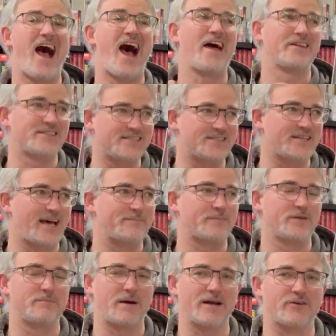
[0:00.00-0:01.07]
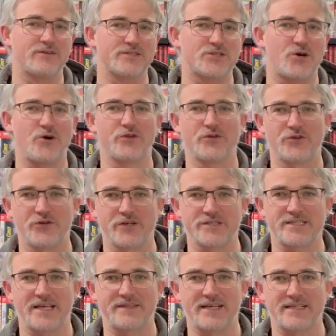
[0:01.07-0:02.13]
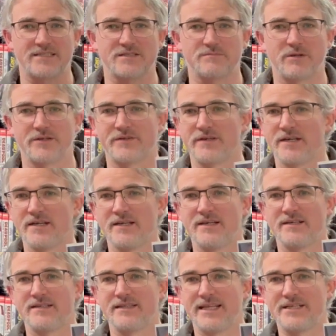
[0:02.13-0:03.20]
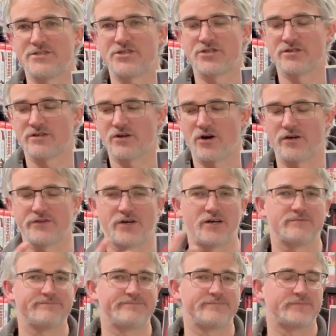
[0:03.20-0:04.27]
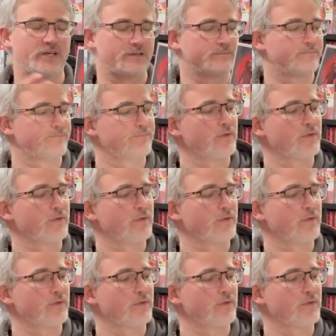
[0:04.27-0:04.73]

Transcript: And it's adapted by Chris Condon, who does That Texas Blood. Lynch, Condon, done.